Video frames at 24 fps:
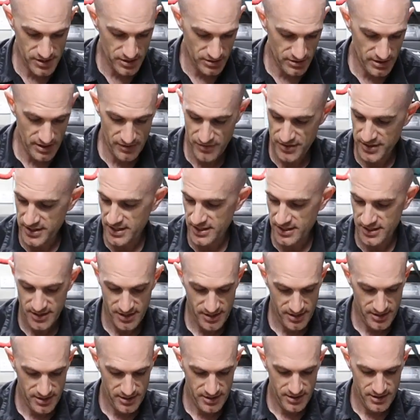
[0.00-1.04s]
So everything
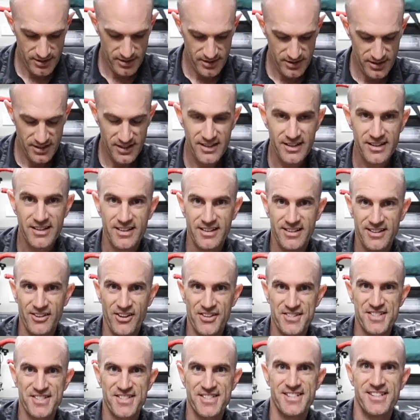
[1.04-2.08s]

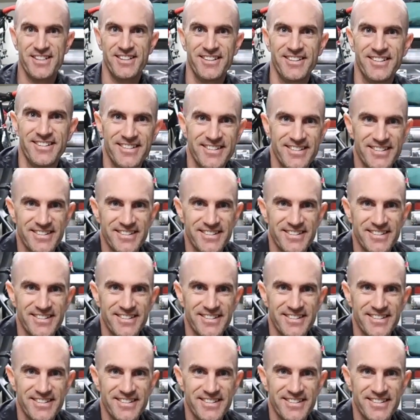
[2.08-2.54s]
nice and still.